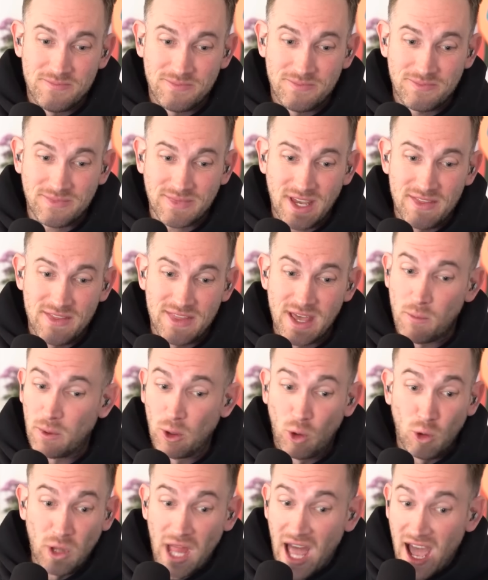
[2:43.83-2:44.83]
that we
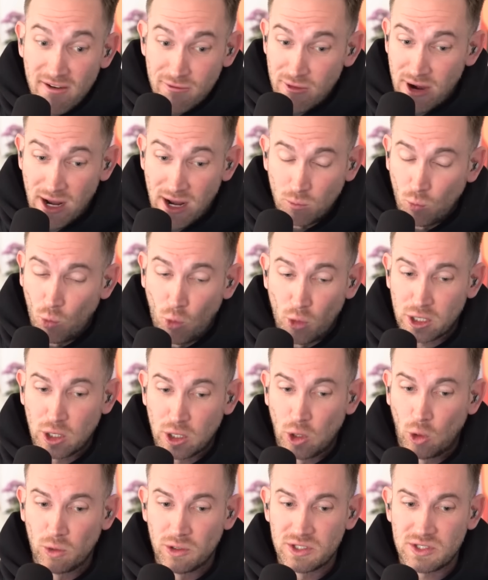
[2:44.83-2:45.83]
all have around water
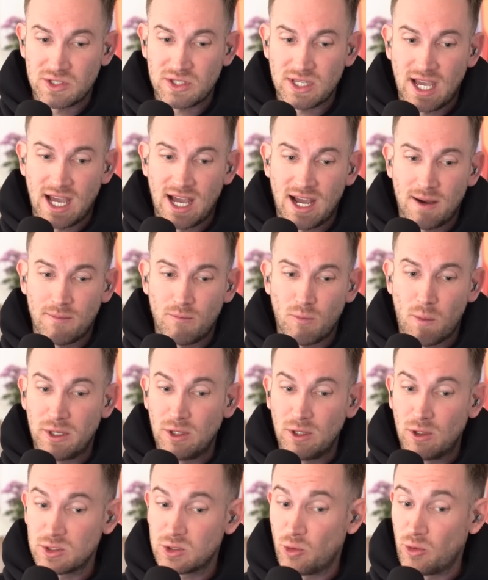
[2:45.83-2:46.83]
coolers when we're
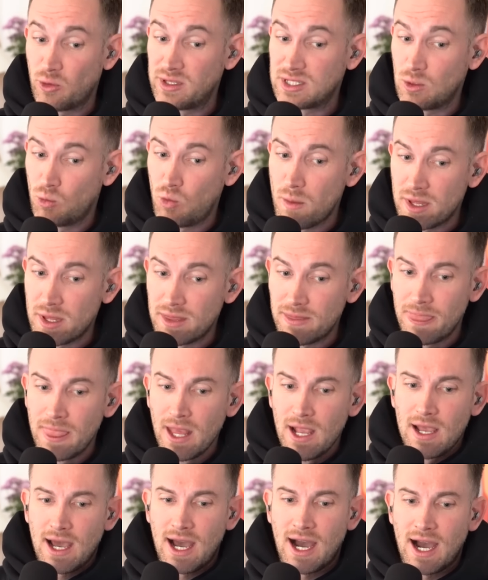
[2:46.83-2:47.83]
not talking to women.
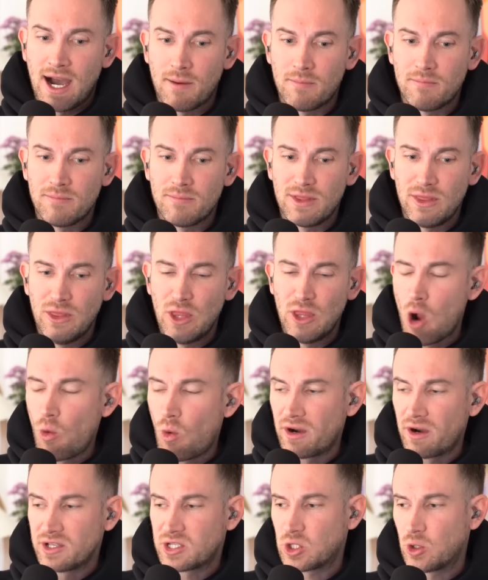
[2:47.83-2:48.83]
No one
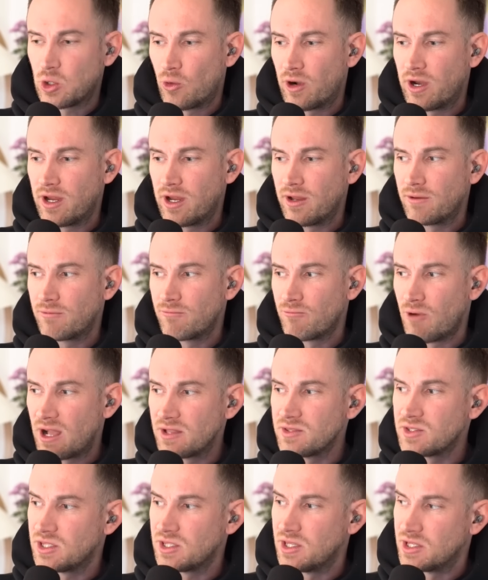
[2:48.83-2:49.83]
is scoring
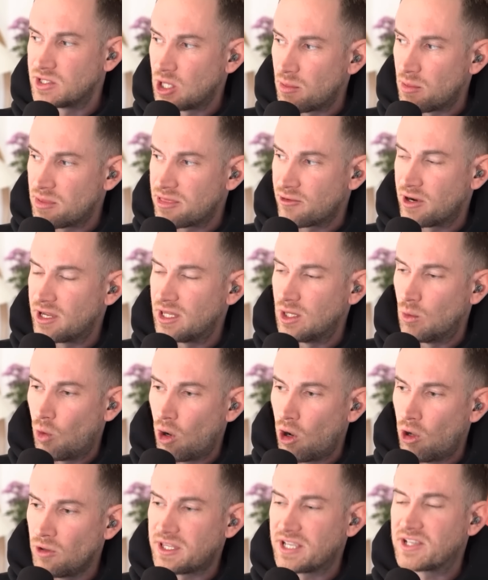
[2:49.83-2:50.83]
runs in the top 3 in the
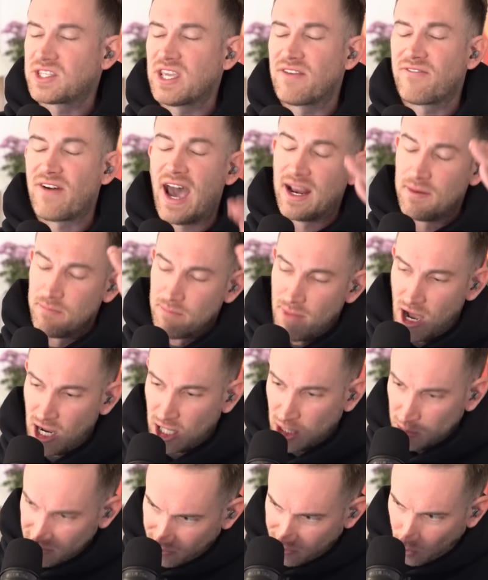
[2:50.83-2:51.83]
world, except for Aiden
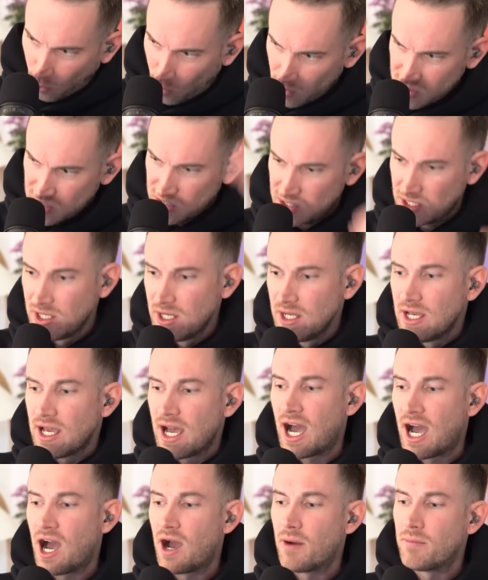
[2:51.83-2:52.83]
Markram, of course.
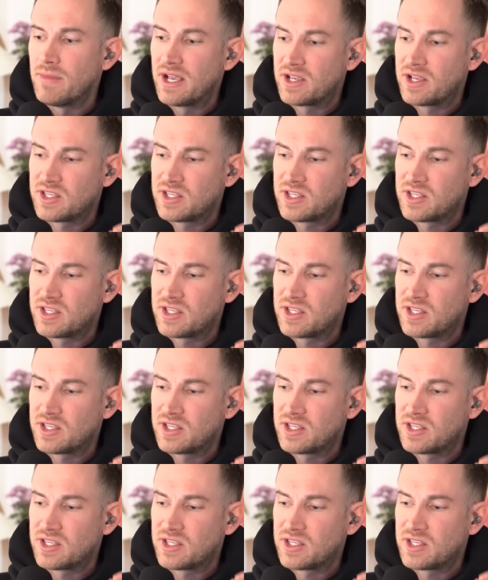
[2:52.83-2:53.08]
Except